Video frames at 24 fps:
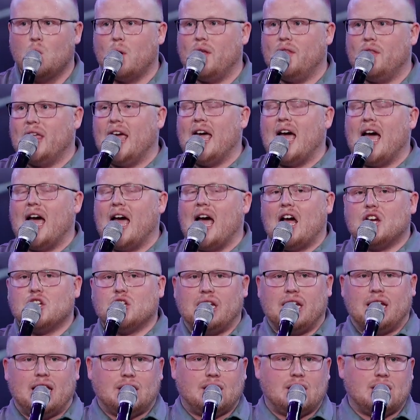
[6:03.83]
When they
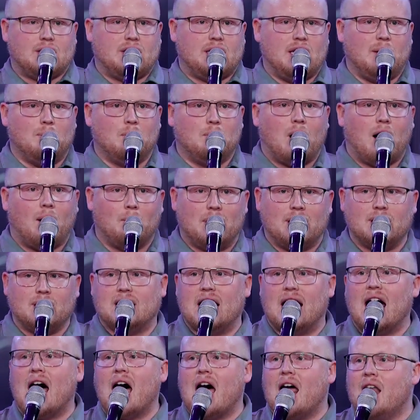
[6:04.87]
actually get to see mom and
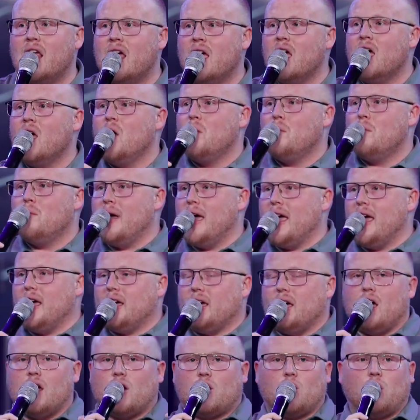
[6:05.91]
dad
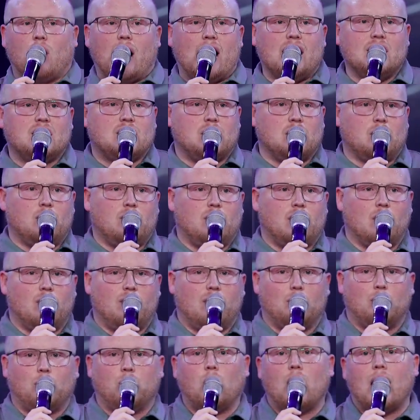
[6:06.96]
make Christ the, the,
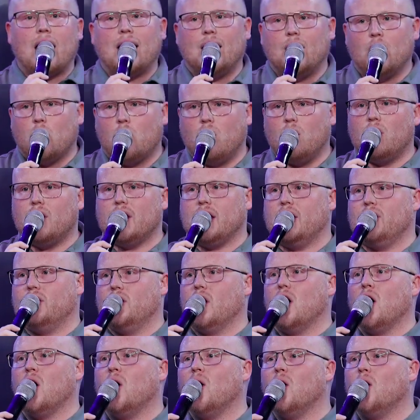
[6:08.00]
the priority in
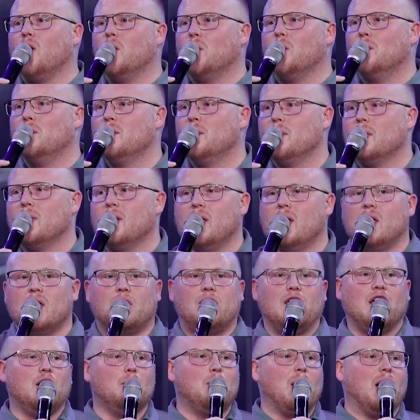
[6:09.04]
the home.
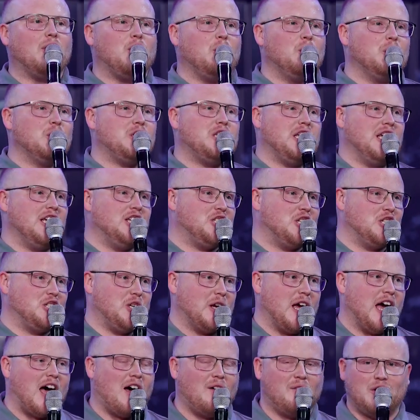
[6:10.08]
Think about the routines that
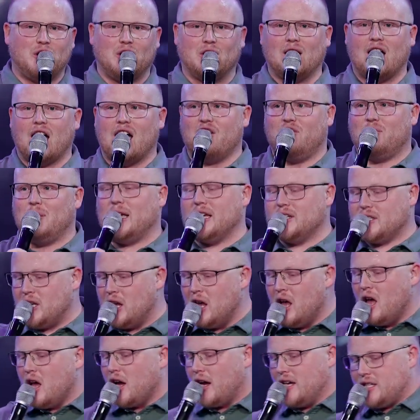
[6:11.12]
you have in your life. Because
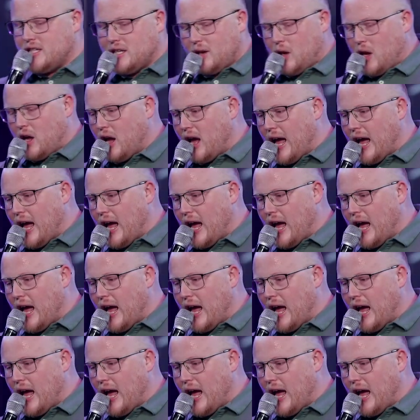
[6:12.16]
because